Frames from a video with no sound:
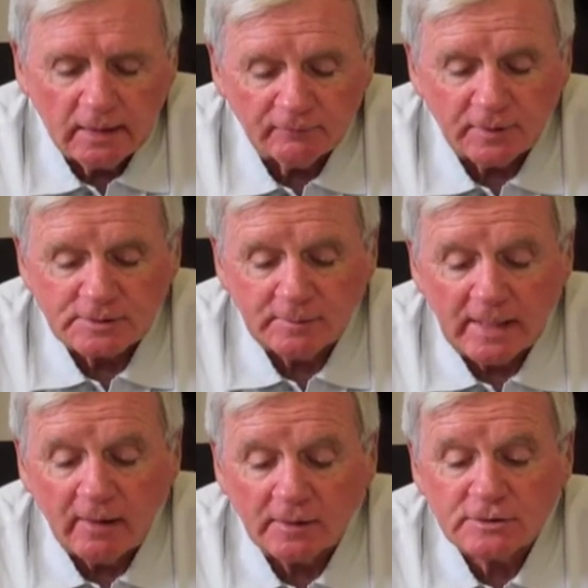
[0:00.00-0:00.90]
Freshman
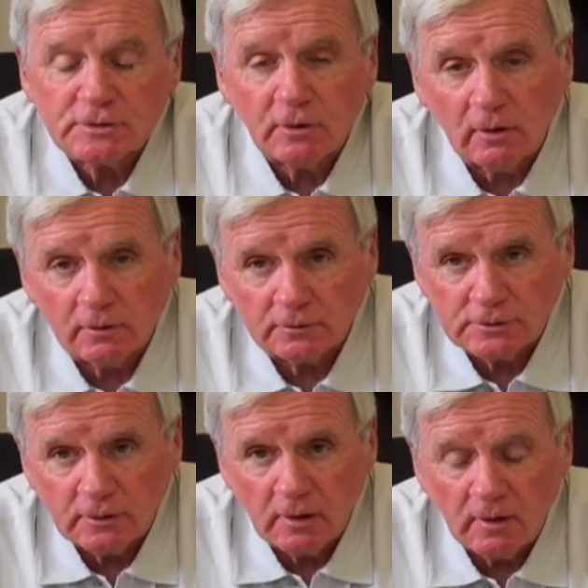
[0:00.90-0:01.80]
Alex
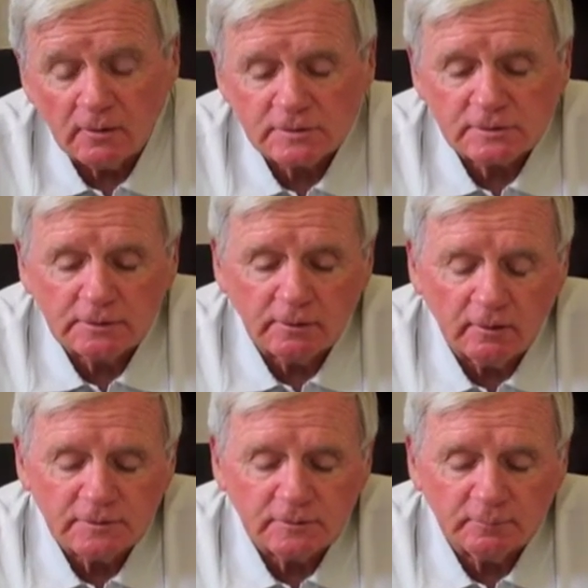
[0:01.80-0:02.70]
Charles is going to
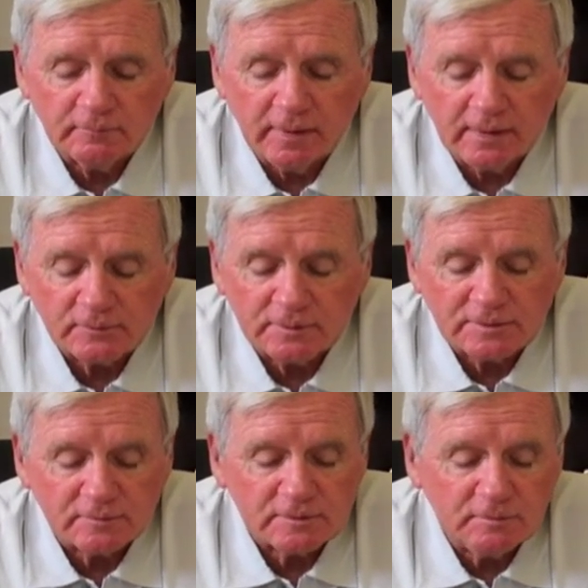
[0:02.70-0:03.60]
also provide us with
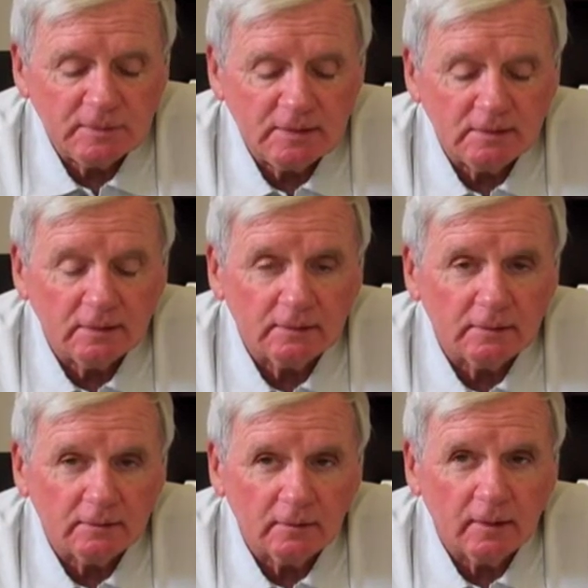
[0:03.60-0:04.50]
some speed and
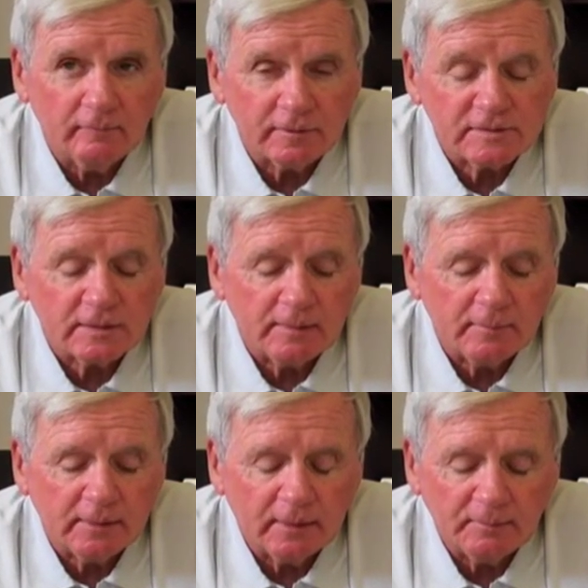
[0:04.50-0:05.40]
a lot of
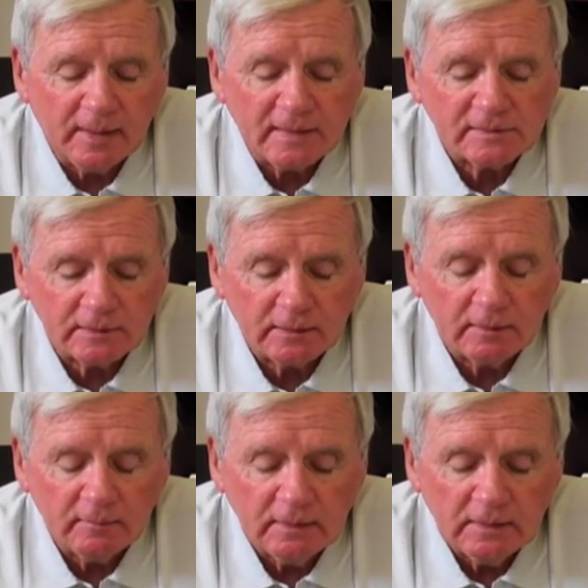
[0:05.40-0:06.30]
excitement in our passing
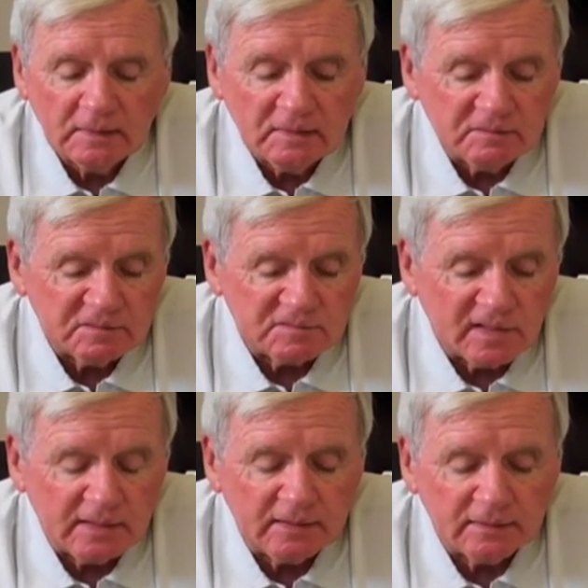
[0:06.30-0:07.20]
game. The
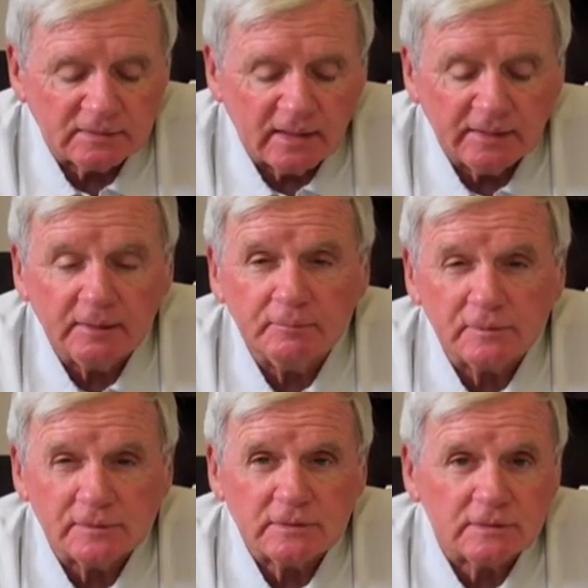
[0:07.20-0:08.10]
tight end
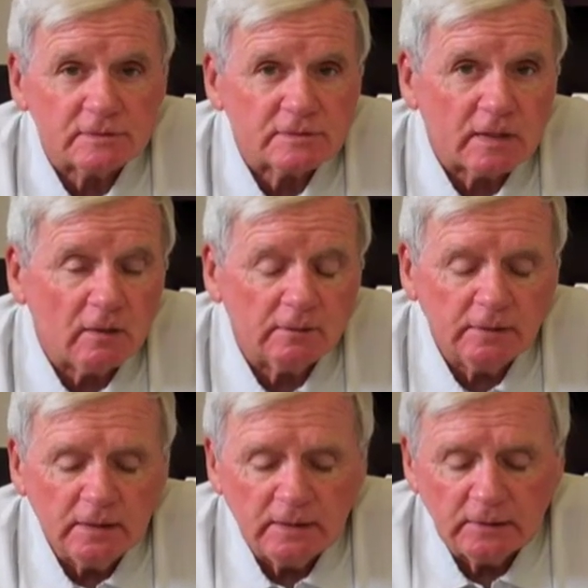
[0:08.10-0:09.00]
position is
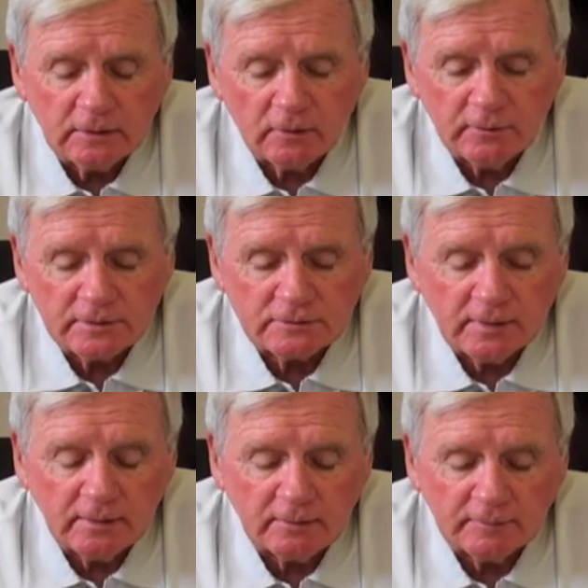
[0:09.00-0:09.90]
solid. Cody
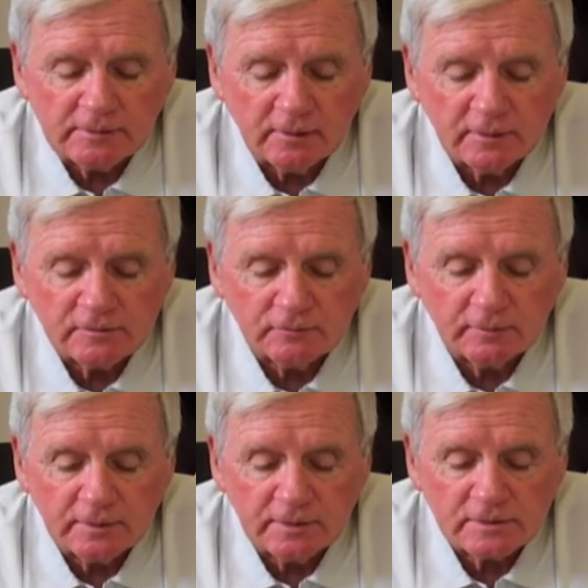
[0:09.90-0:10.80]
Stralick returns
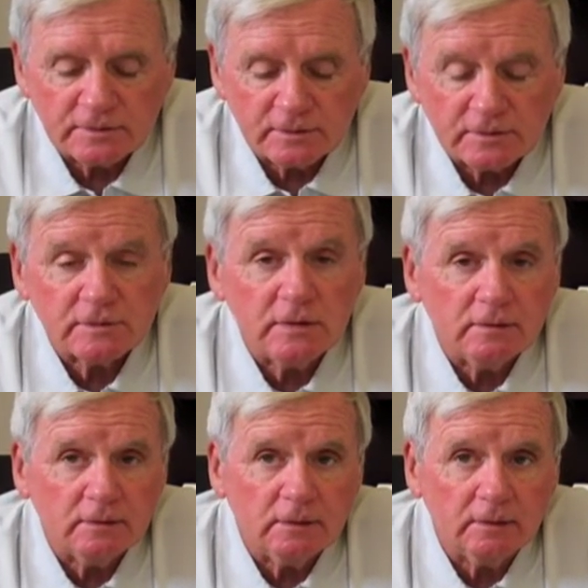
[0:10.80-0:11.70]
for his
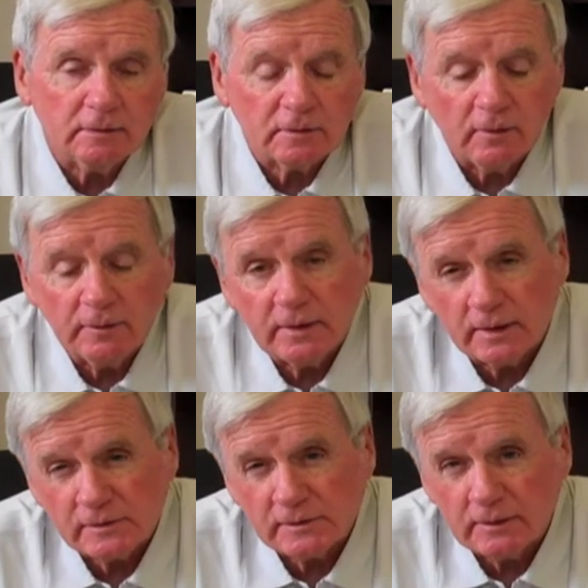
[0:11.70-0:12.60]
senior year, and Cody
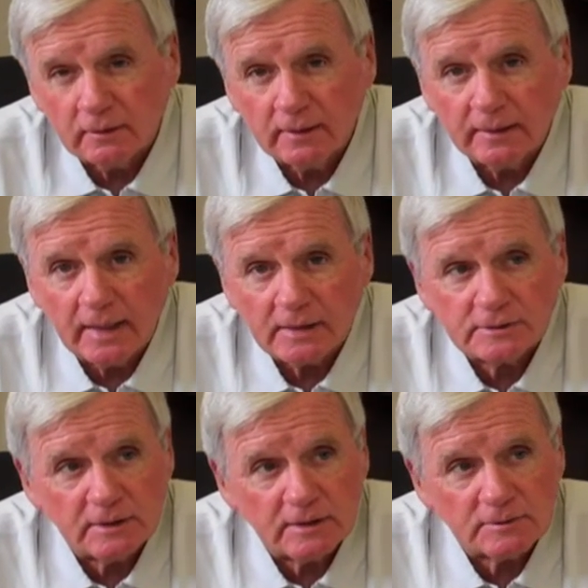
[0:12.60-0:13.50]
has seen a lot of
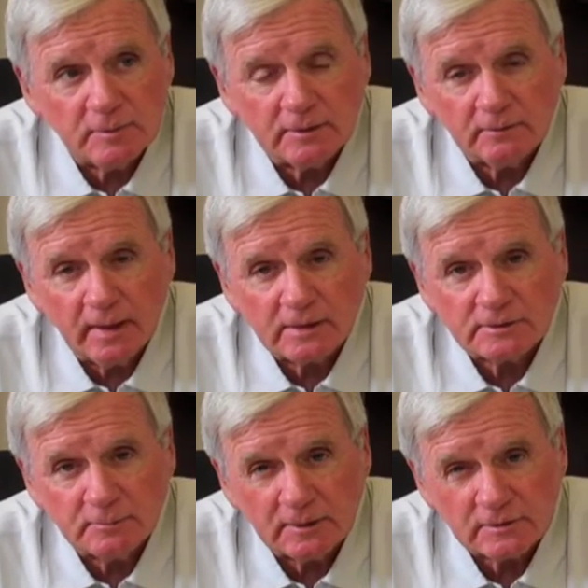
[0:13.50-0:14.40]
action. He's
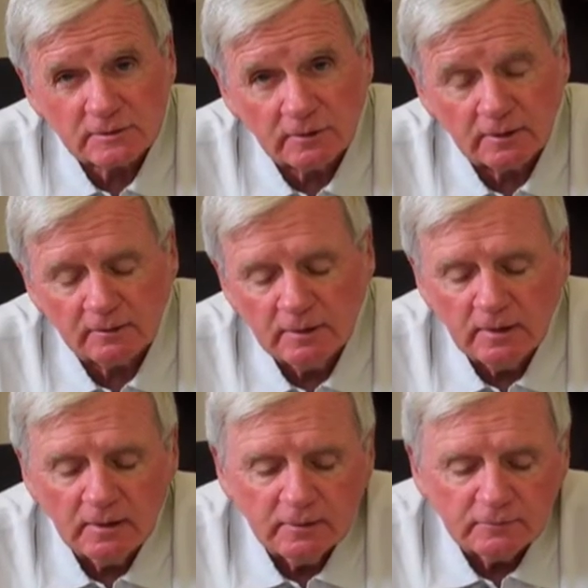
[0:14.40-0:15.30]
actually been a starter
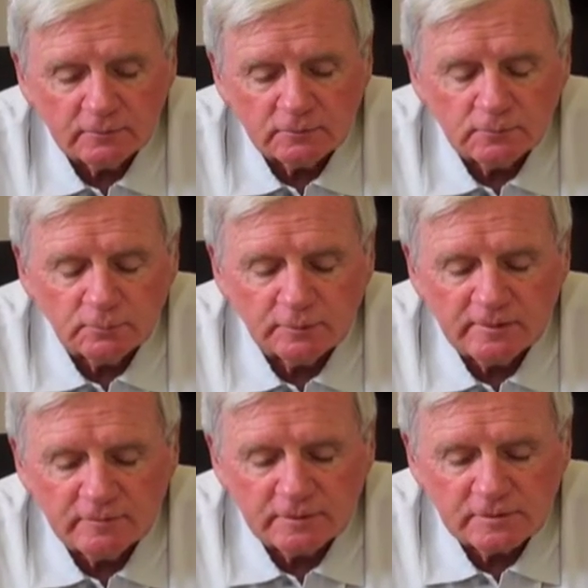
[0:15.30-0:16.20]
the 2
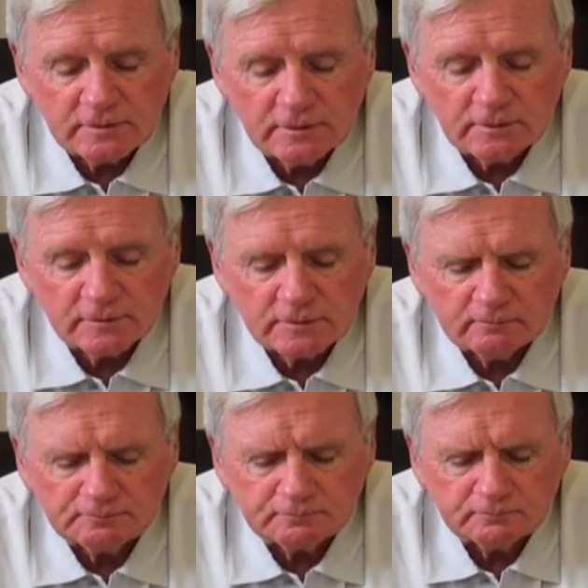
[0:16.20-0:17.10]
previous years.
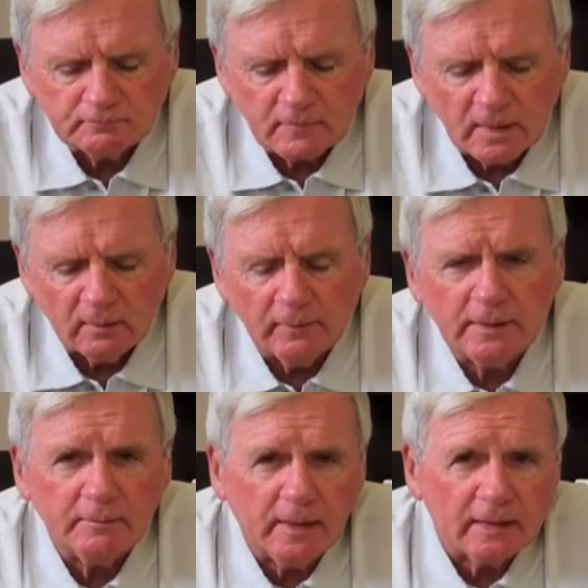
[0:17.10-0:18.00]
Our
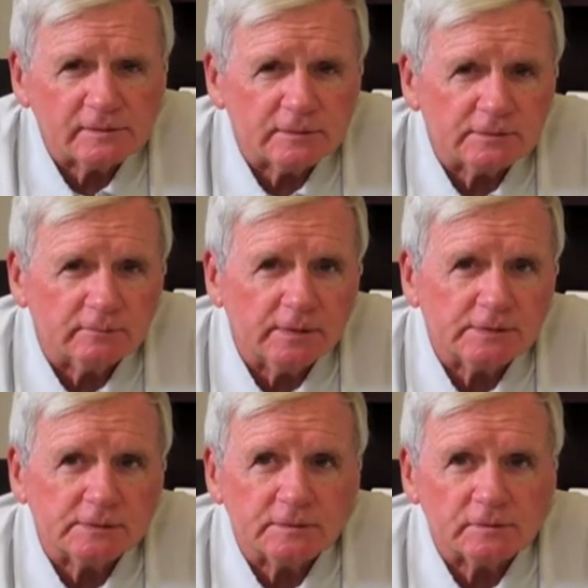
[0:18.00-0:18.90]
running back
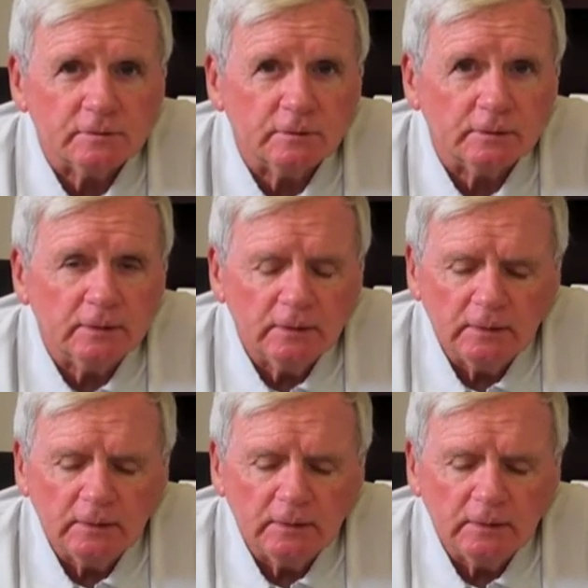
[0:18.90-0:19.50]
situation is good.